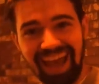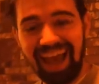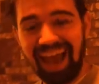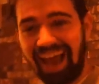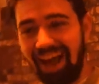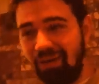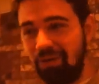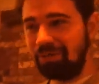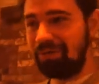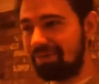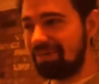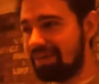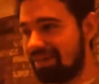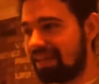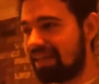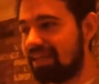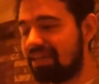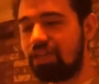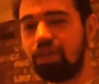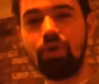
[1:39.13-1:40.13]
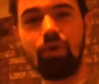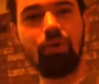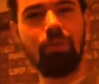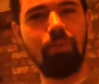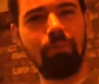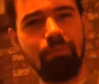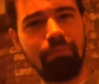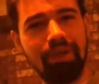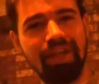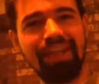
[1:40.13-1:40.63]
How can you
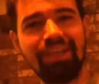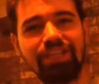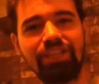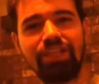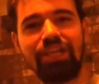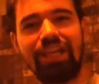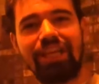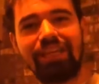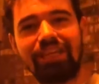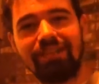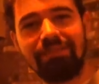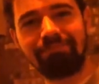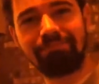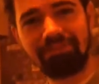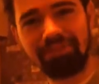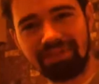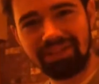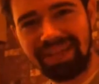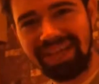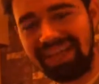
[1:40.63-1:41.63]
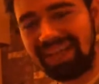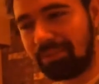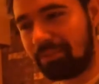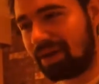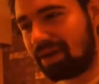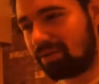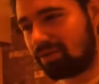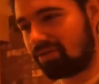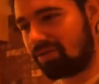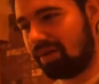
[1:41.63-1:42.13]
bitch and complain
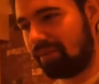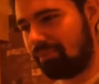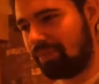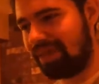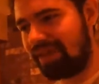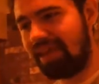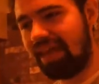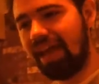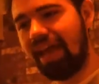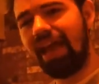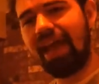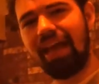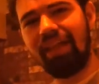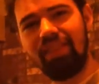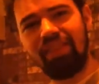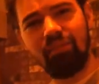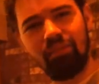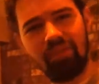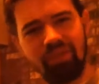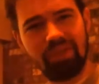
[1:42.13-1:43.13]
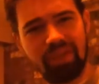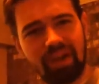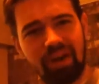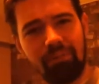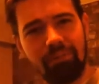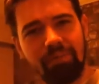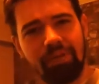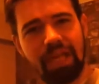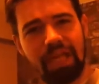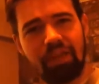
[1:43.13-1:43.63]
about something, and then when the
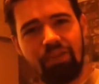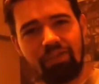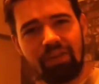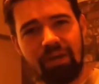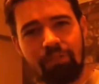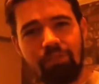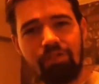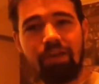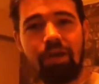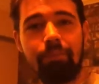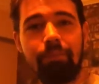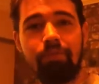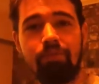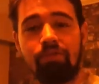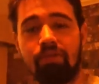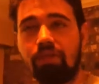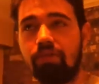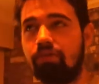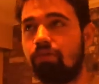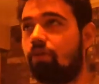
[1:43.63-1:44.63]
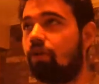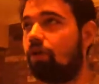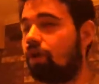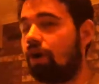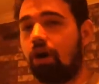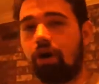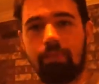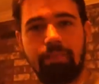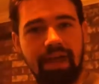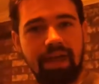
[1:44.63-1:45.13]
company steps up and says, look,
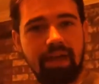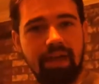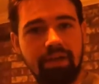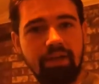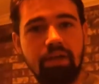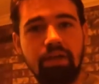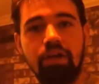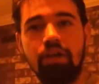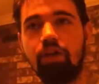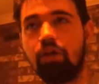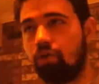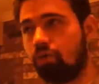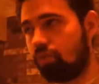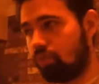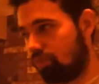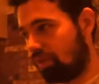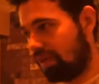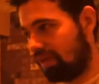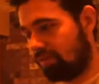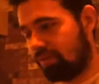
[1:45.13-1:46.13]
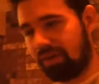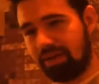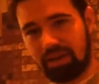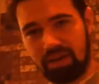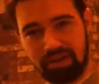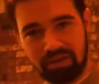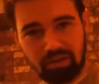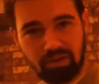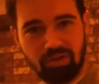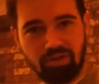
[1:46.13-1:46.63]
our bad, we
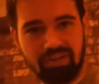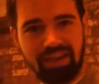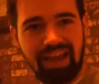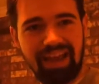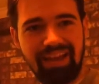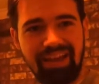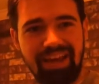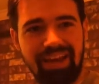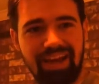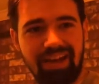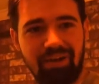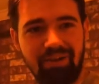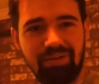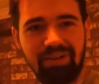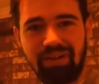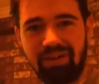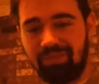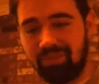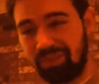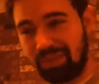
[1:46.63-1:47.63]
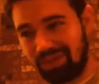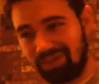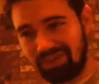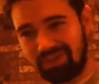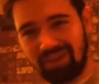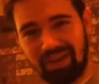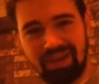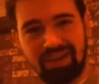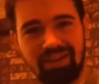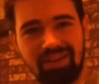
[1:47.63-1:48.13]
understand now, this is
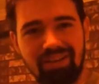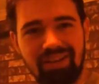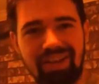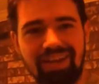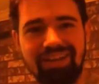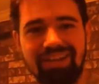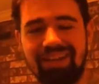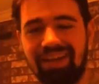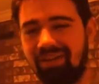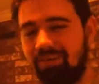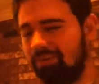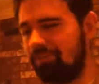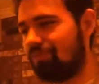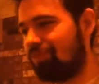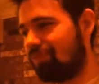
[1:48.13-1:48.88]
not a good idea,